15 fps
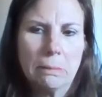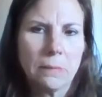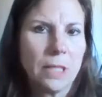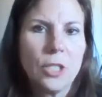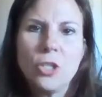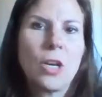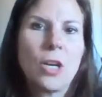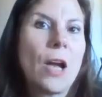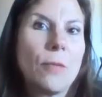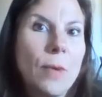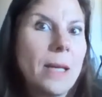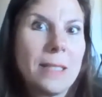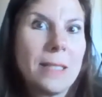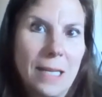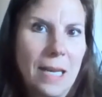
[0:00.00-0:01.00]
then you're not
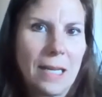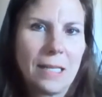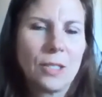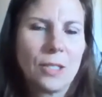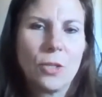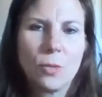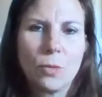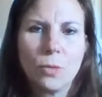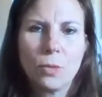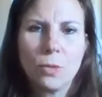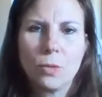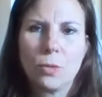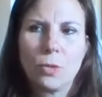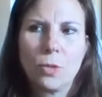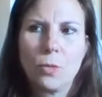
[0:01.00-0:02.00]
resonating. So
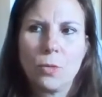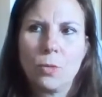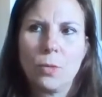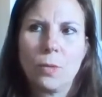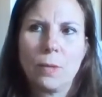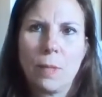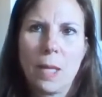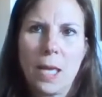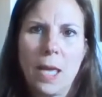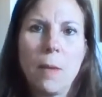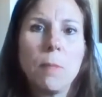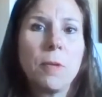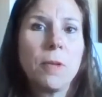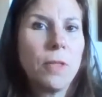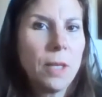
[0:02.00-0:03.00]
the
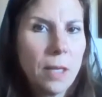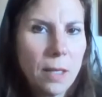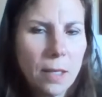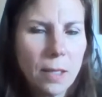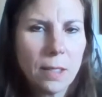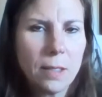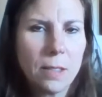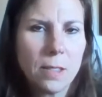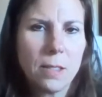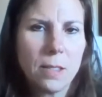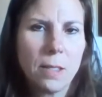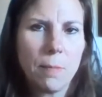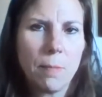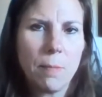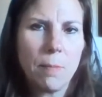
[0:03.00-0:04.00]
empathy is
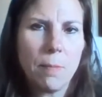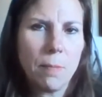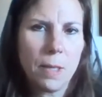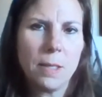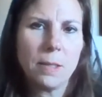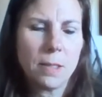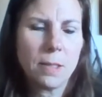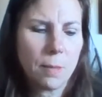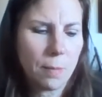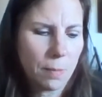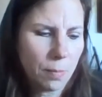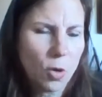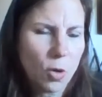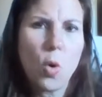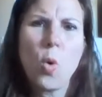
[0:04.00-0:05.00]
the
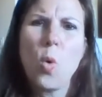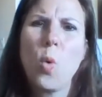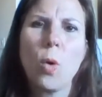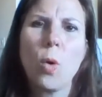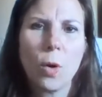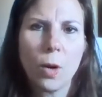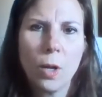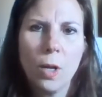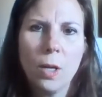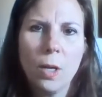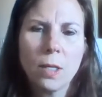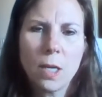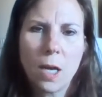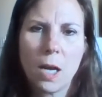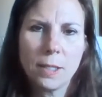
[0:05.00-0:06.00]
core
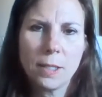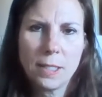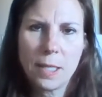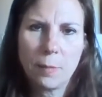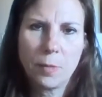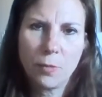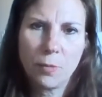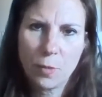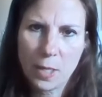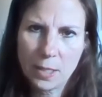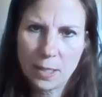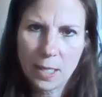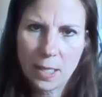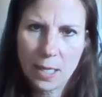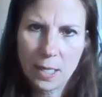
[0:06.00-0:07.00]
concept of
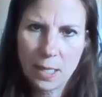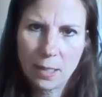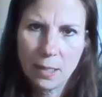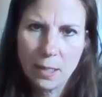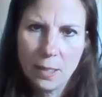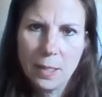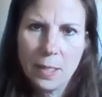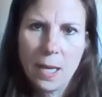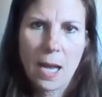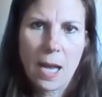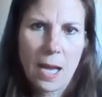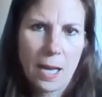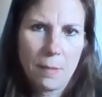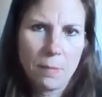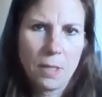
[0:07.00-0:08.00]
resonating.
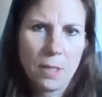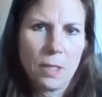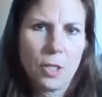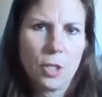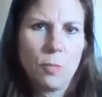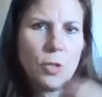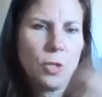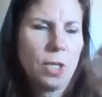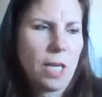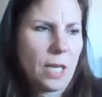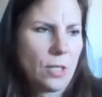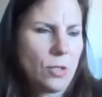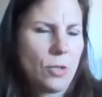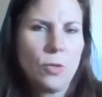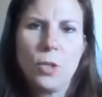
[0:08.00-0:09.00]
I'm going to
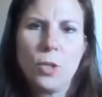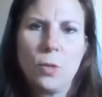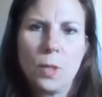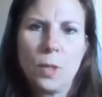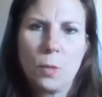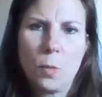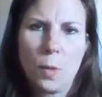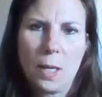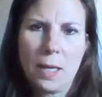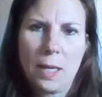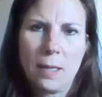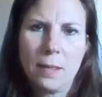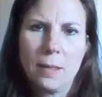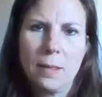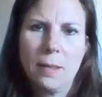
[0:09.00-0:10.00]
communicate to you in a
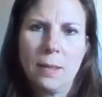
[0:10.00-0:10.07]
way